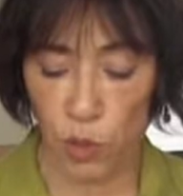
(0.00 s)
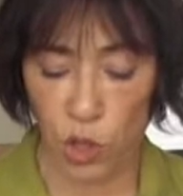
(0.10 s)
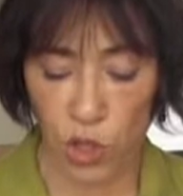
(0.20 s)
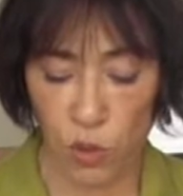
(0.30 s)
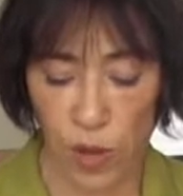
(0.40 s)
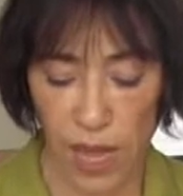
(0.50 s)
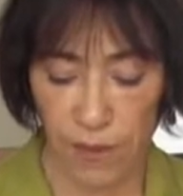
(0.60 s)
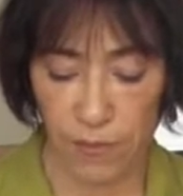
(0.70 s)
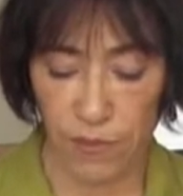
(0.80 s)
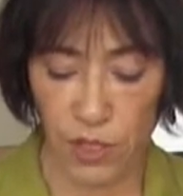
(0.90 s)
push it away.
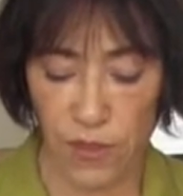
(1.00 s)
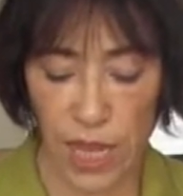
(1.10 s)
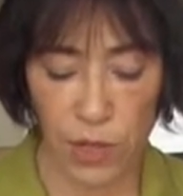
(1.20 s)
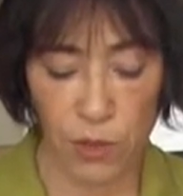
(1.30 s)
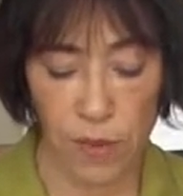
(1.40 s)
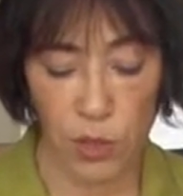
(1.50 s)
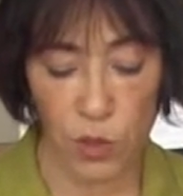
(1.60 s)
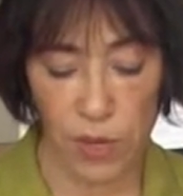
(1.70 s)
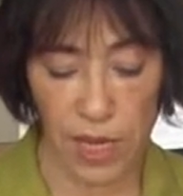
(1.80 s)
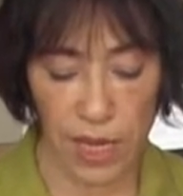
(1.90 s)
So that's what I'm
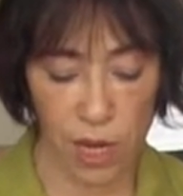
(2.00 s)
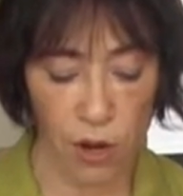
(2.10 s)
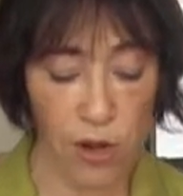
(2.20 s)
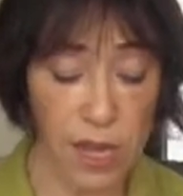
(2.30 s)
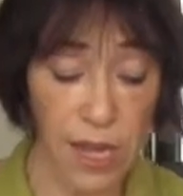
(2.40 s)
doing here.